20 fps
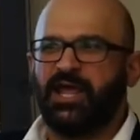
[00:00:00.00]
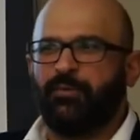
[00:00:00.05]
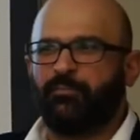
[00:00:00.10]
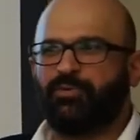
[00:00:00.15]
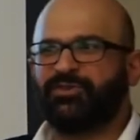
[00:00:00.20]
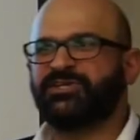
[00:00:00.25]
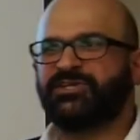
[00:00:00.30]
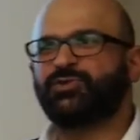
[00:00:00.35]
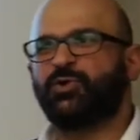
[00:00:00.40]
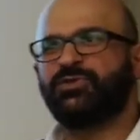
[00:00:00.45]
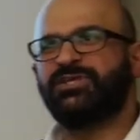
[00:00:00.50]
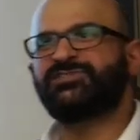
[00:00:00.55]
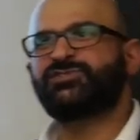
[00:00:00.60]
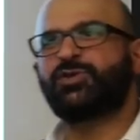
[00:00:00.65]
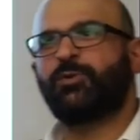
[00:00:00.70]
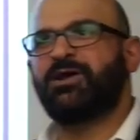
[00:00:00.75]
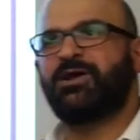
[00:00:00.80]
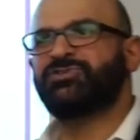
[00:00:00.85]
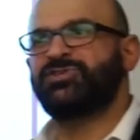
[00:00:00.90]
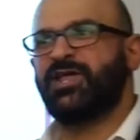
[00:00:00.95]
But there's only
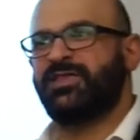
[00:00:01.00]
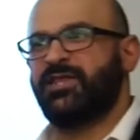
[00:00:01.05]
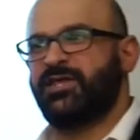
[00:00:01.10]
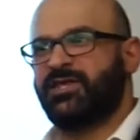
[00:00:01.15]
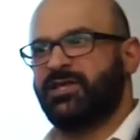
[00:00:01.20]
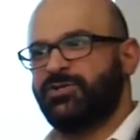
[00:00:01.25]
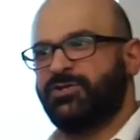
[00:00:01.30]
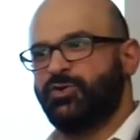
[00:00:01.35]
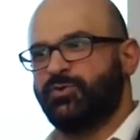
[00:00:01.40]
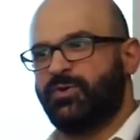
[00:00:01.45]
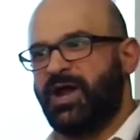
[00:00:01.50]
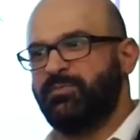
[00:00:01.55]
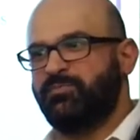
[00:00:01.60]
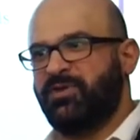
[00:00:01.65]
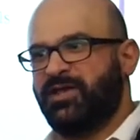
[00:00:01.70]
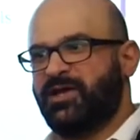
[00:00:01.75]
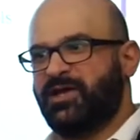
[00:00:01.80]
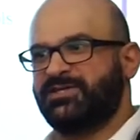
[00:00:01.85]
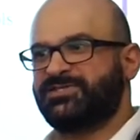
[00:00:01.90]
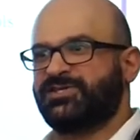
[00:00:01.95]
so much that they can do, right?
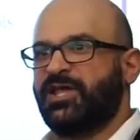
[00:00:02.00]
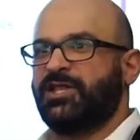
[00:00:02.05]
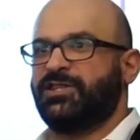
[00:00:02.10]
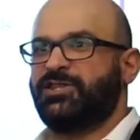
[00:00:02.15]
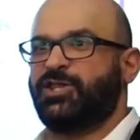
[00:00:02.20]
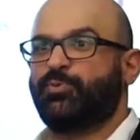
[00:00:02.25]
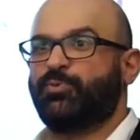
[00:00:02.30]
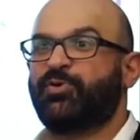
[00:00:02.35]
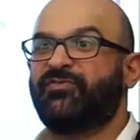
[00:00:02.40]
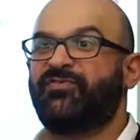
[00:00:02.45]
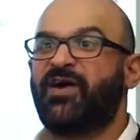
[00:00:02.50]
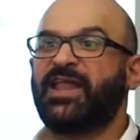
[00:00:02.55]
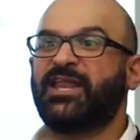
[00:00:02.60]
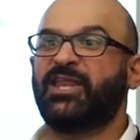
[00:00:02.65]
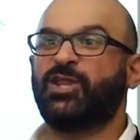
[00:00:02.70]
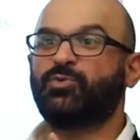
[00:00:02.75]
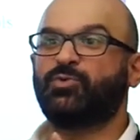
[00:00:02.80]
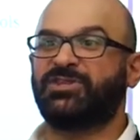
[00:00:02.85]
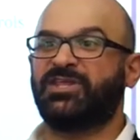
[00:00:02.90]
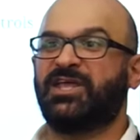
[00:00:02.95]
Because they're
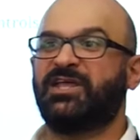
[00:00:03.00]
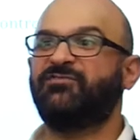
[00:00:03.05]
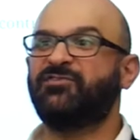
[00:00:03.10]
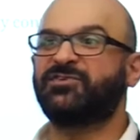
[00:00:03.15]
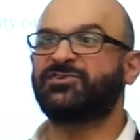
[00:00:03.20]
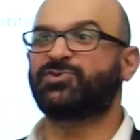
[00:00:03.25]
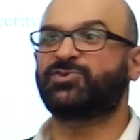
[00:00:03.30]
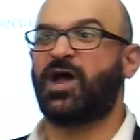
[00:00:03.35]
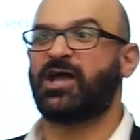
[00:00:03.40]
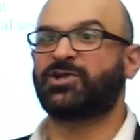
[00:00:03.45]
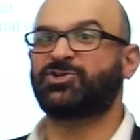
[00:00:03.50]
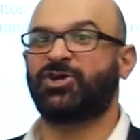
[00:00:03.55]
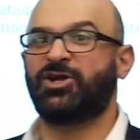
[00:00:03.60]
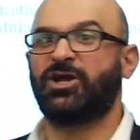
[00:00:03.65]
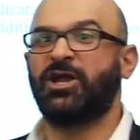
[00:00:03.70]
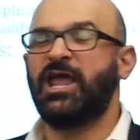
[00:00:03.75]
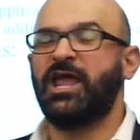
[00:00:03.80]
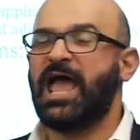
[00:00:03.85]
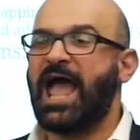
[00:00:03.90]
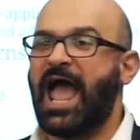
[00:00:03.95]
providing you with the infrastructure